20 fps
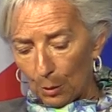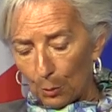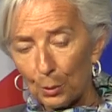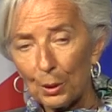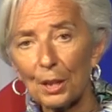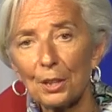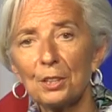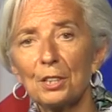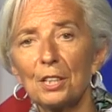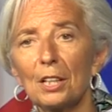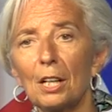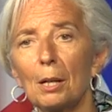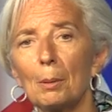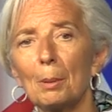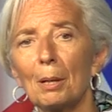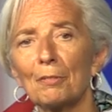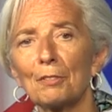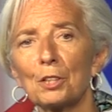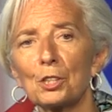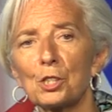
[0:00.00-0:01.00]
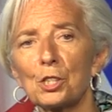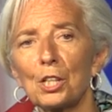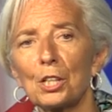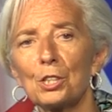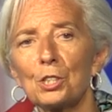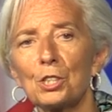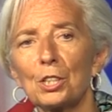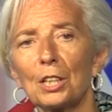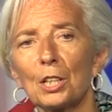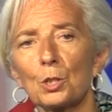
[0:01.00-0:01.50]
We at the IMF are
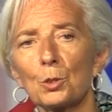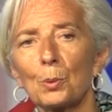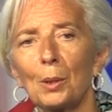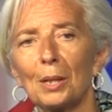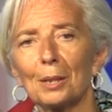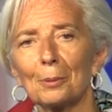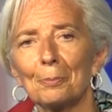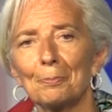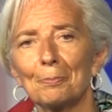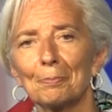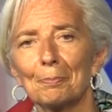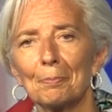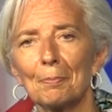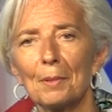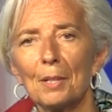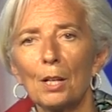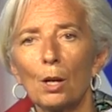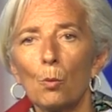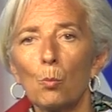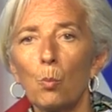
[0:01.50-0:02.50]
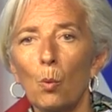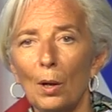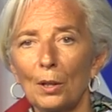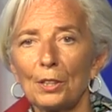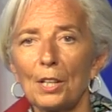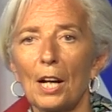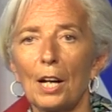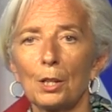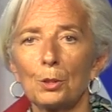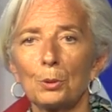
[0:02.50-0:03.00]
changing as well. There are
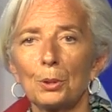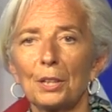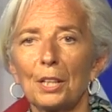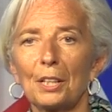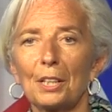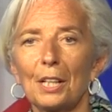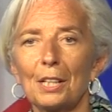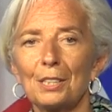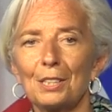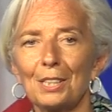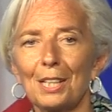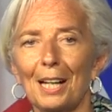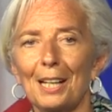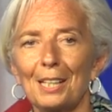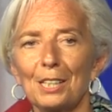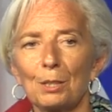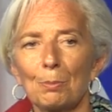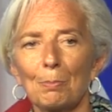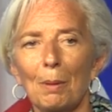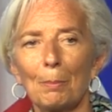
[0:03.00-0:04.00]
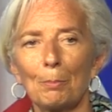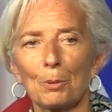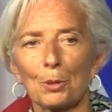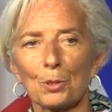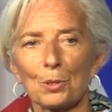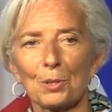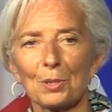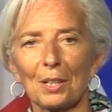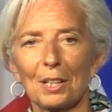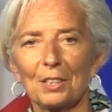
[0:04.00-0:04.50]
188
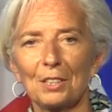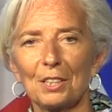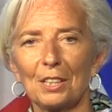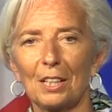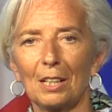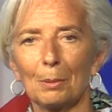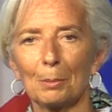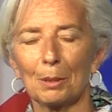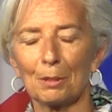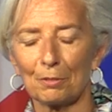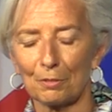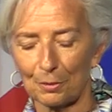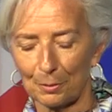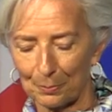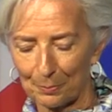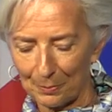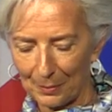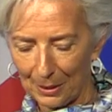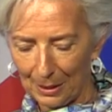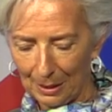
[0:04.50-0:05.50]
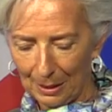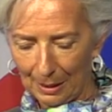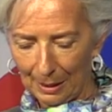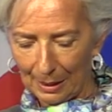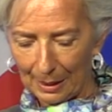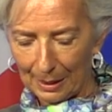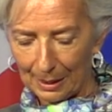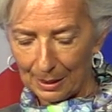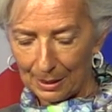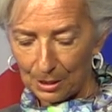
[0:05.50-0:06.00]
members at the IMF.
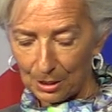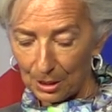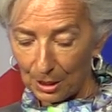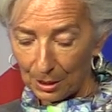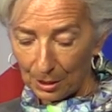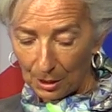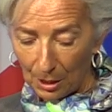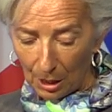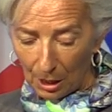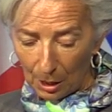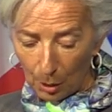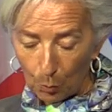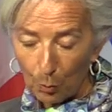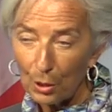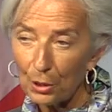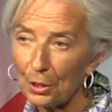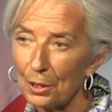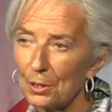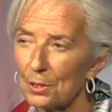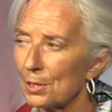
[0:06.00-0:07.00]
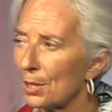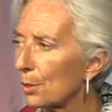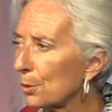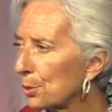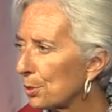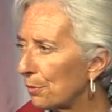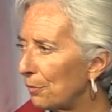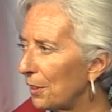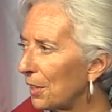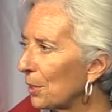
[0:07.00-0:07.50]
And whether it's our
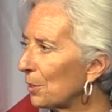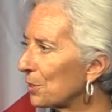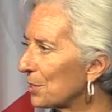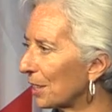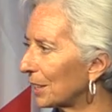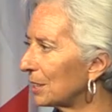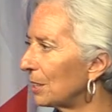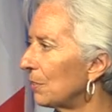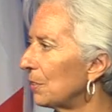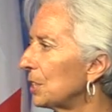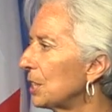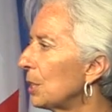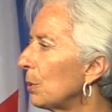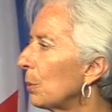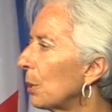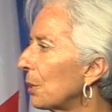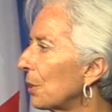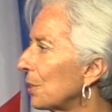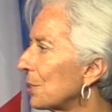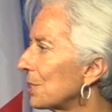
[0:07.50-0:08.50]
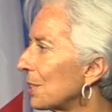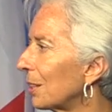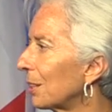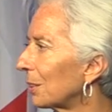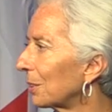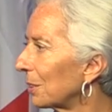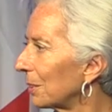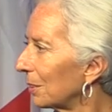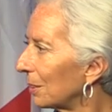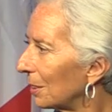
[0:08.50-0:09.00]
surveillance activity, whether it's
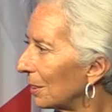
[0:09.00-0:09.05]
our